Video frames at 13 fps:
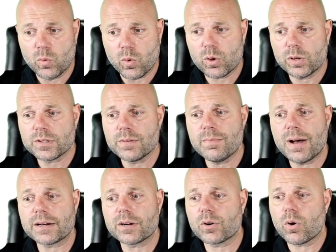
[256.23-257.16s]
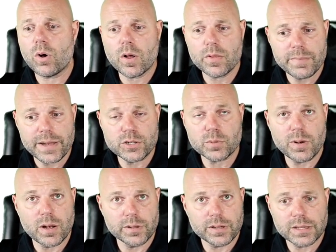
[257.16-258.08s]
world to monitor all the major
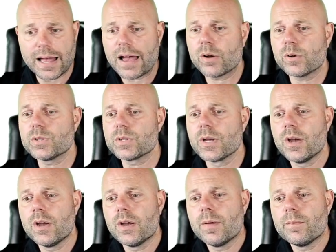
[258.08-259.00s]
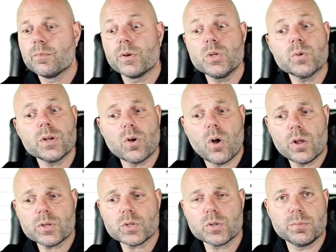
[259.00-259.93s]
public clouds, but you can
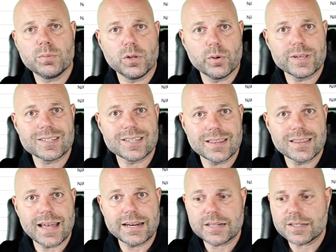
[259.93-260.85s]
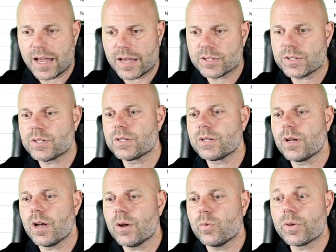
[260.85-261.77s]
also deploy synthetic tests
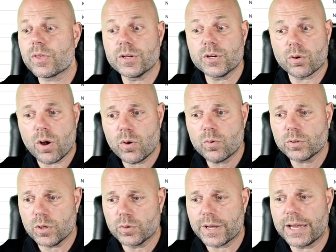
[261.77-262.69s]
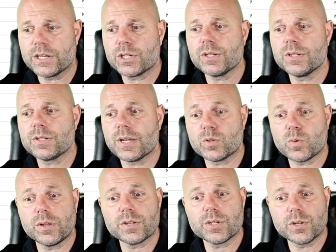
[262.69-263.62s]
within your own locations as
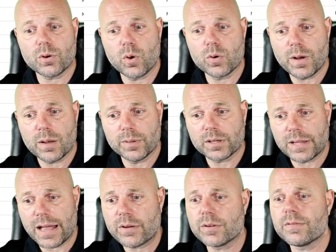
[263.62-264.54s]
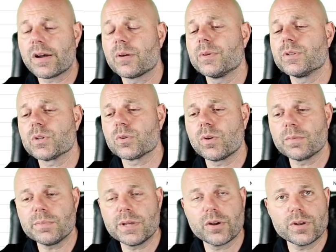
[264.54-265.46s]
well as in your own public cloud environments to
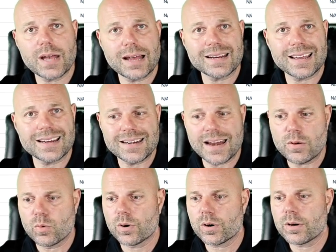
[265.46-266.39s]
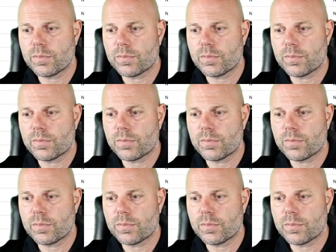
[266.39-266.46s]
run periodic network